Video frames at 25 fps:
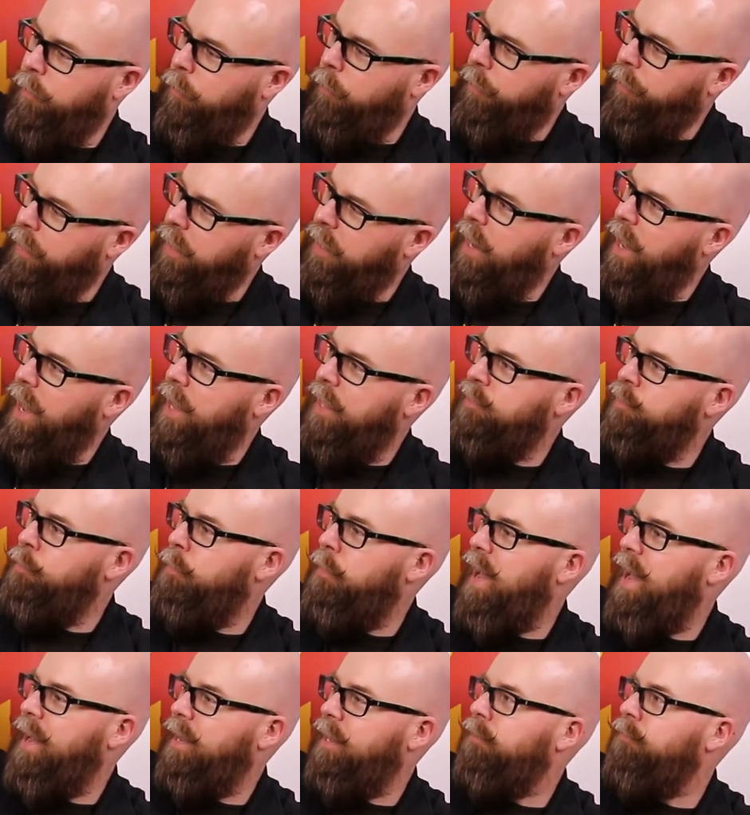think it has a
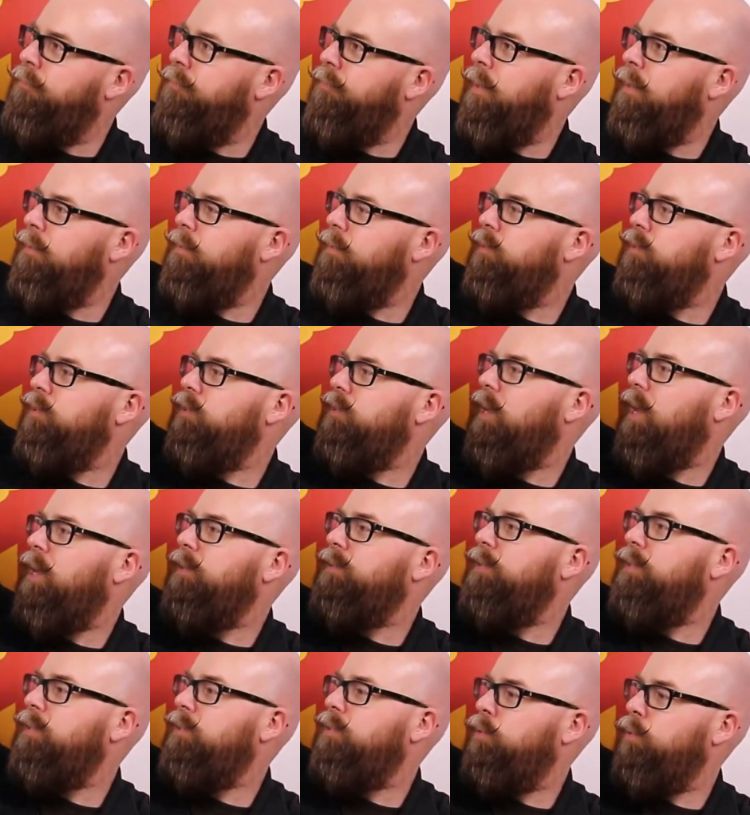back and a front. It just
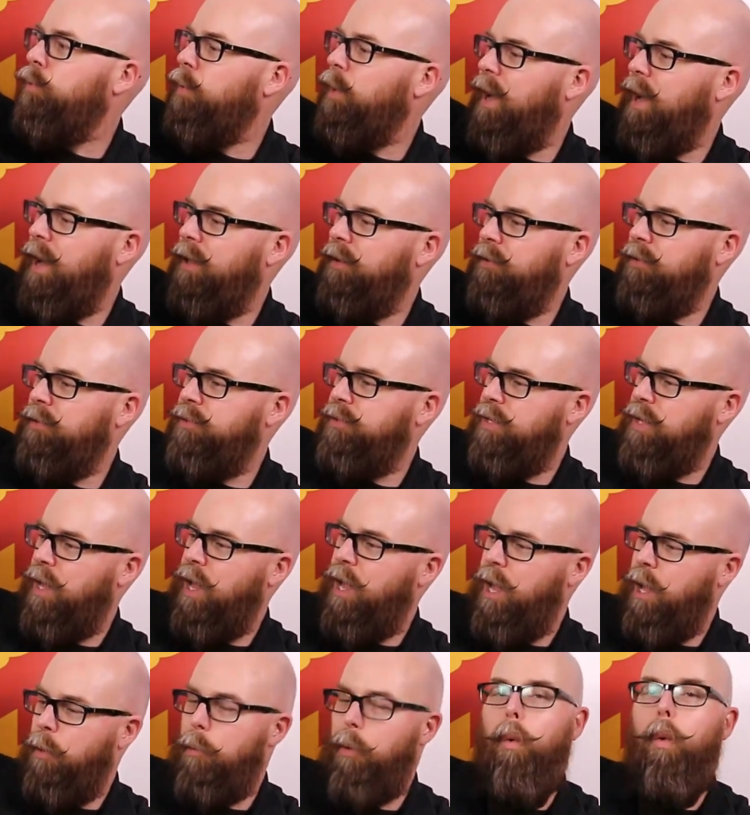has these two handles.
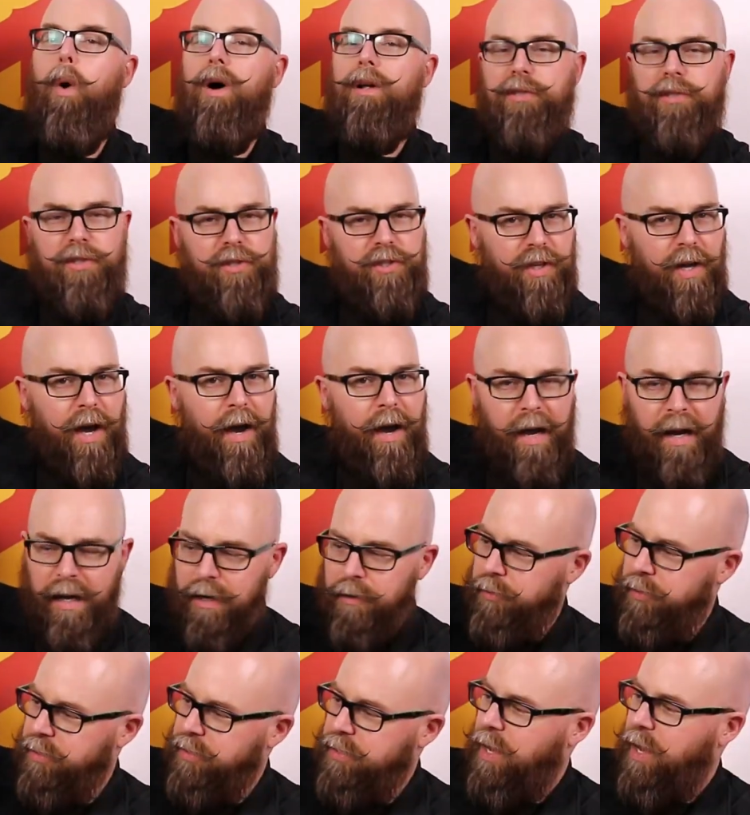But one side
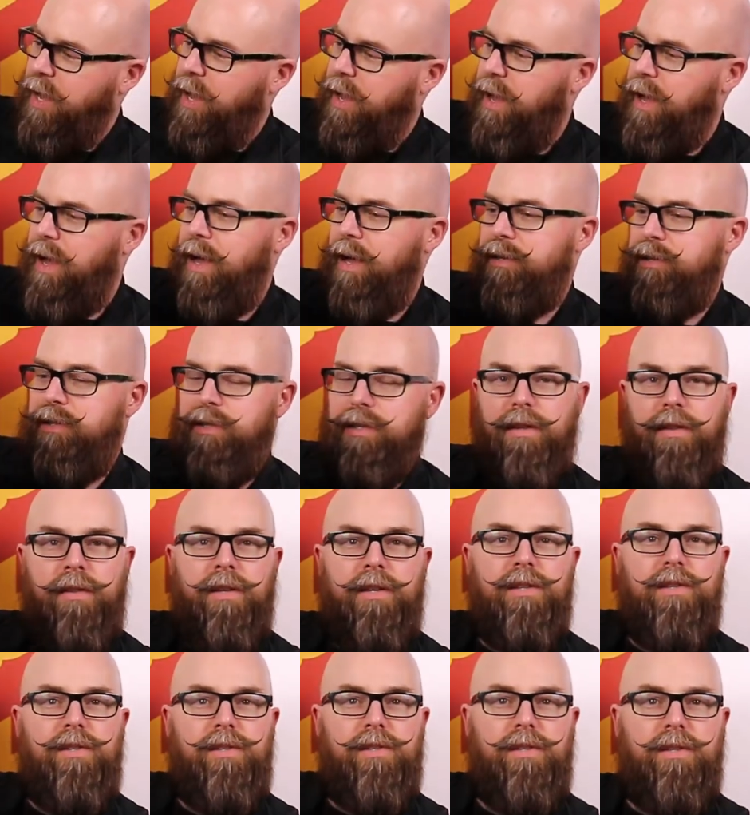of it has
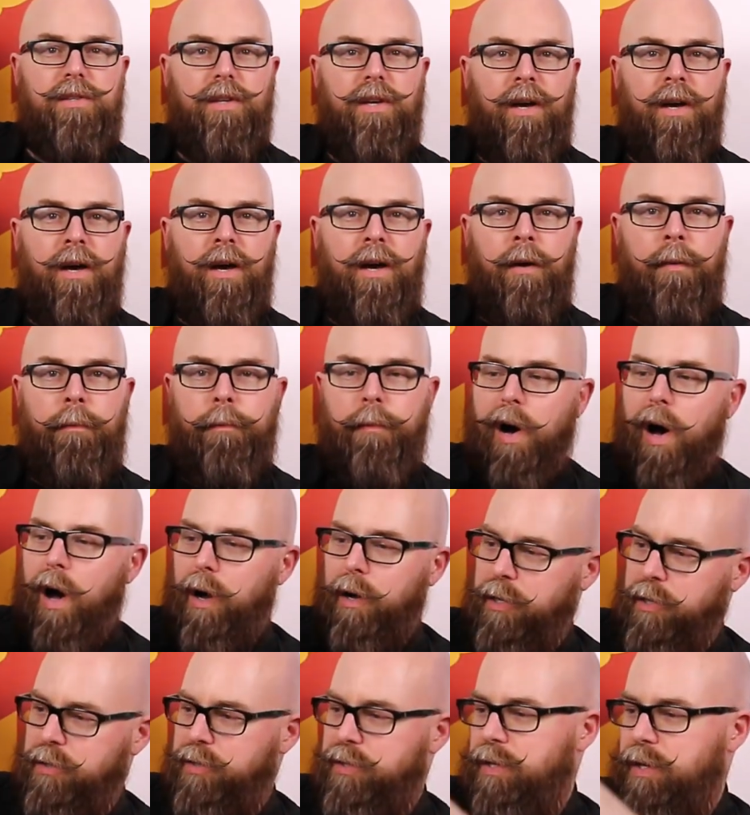this
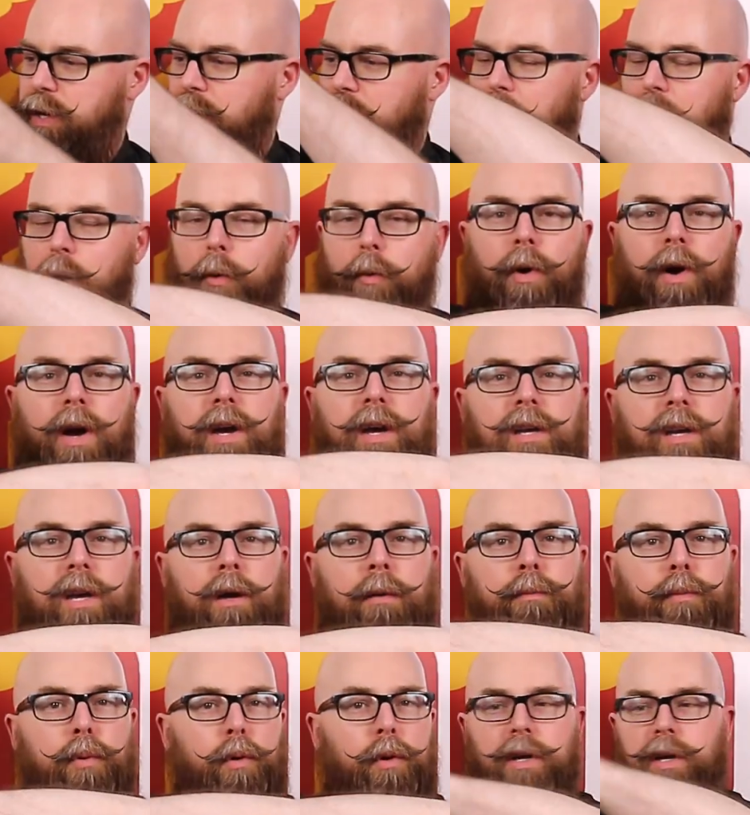pocket where you
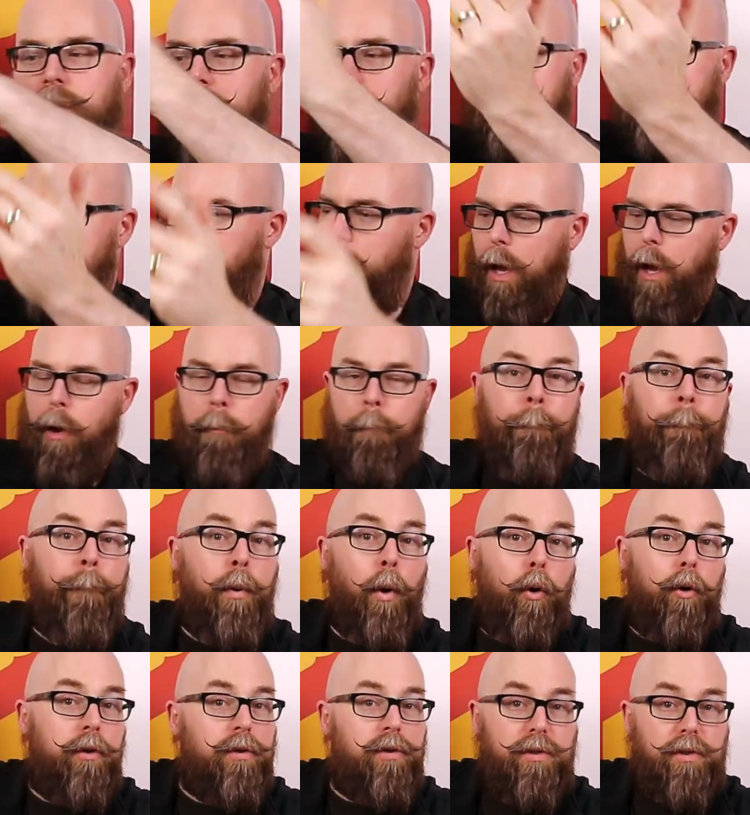can put in
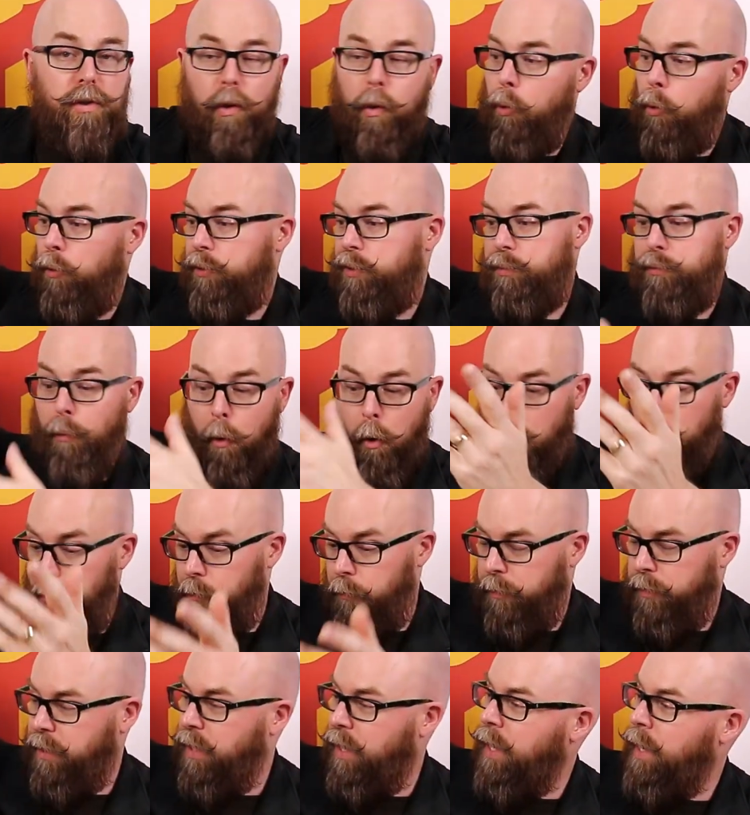books or
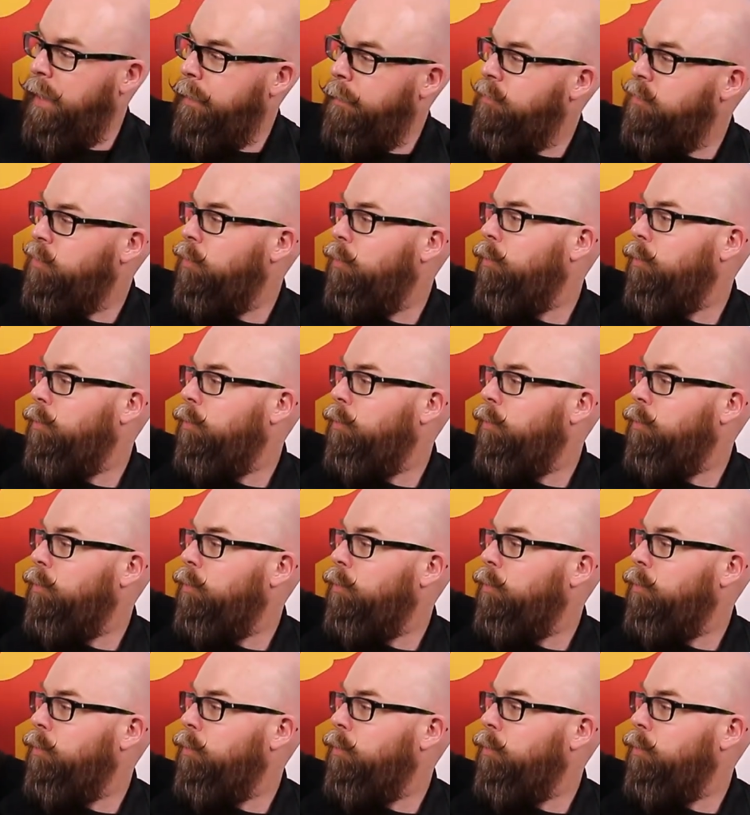smaller games or